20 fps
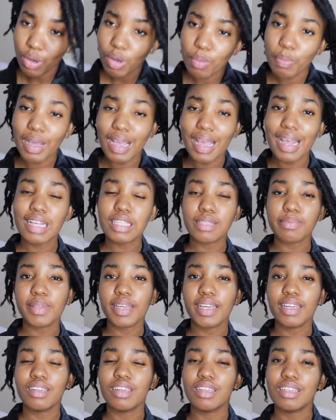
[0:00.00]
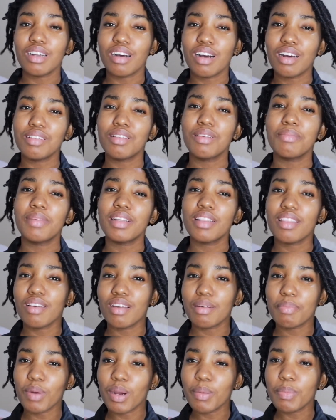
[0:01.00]
I explained the other
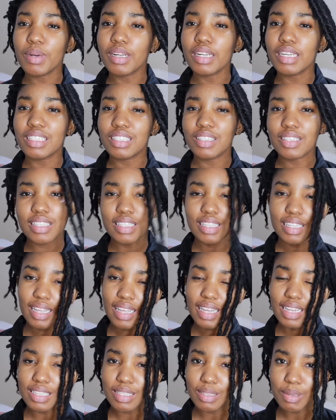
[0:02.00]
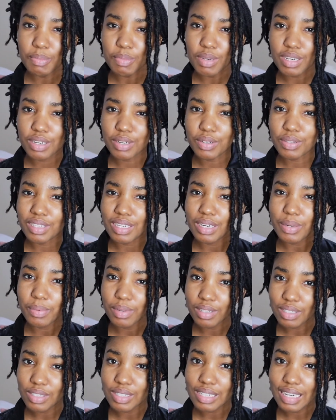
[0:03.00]
method properly, just in case somebody out there
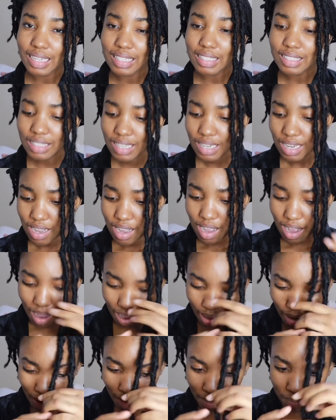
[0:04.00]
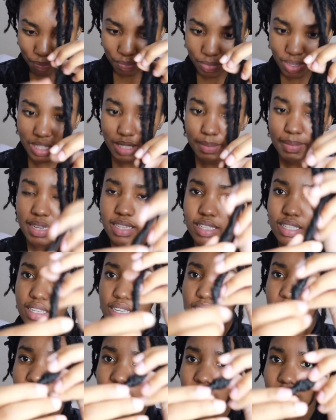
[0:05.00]
wondered that. It's
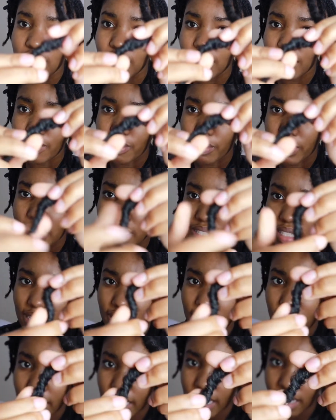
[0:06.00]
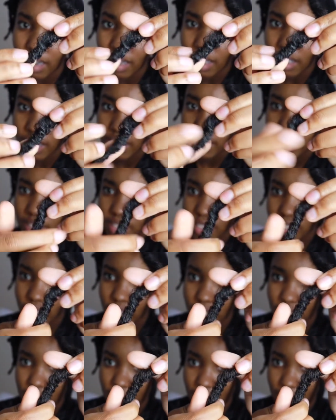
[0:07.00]
basically, once again, it's
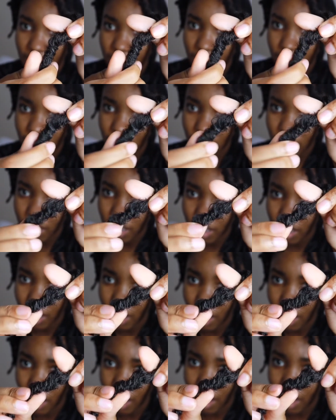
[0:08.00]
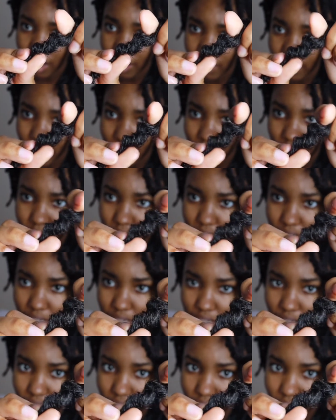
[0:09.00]
just like
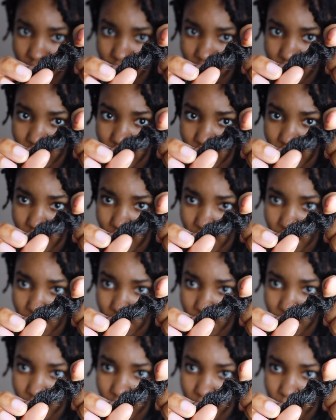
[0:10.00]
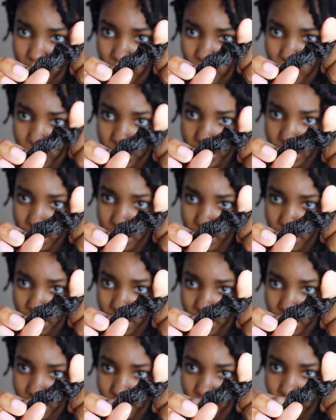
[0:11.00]
unraveling the lock, putting your
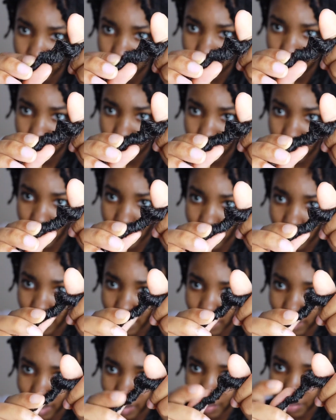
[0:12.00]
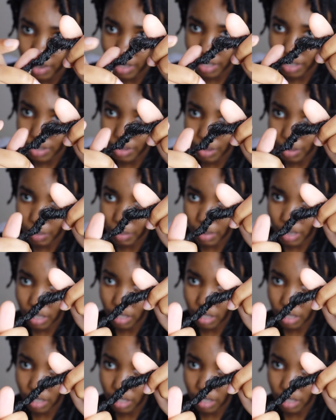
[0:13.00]
hair through, and then wrapping it up back.